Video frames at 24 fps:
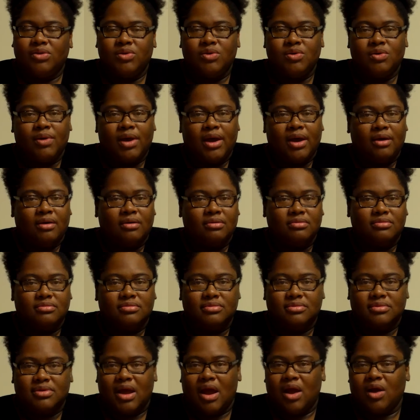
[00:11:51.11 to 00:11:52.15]
throughout
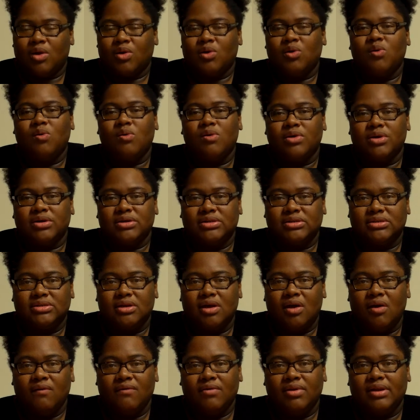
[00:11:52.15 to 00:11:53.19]
our
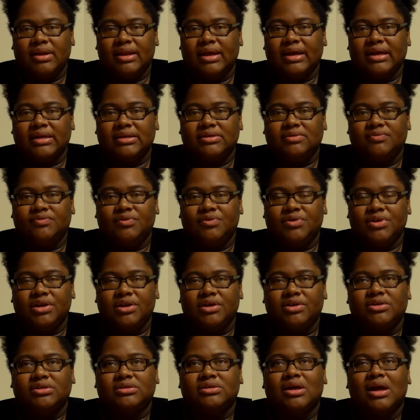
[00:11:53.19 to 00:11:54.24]
course over the last few
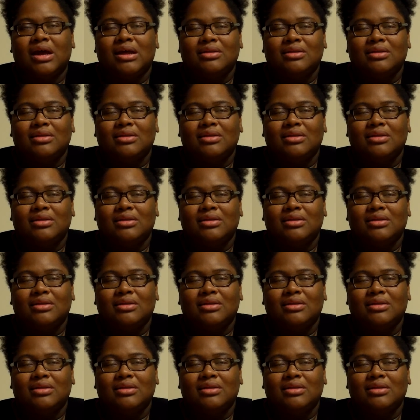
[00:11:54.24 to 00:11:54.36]
years.